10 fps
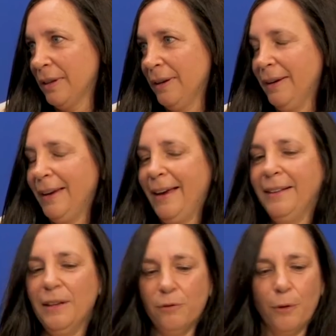Wow.
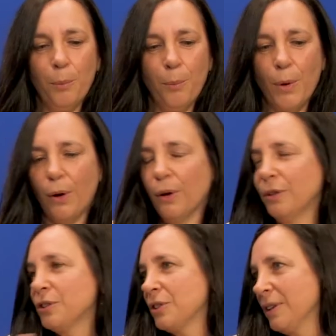And then from
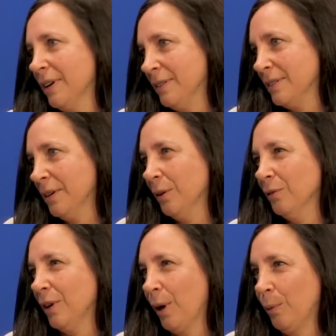March until
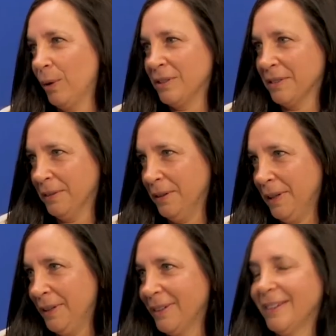very
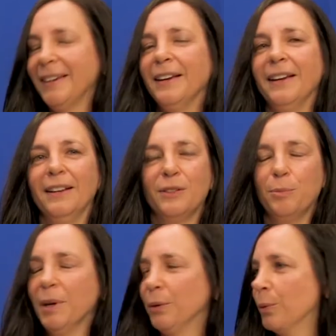recently, wow. it's
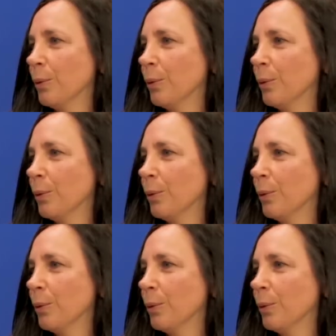been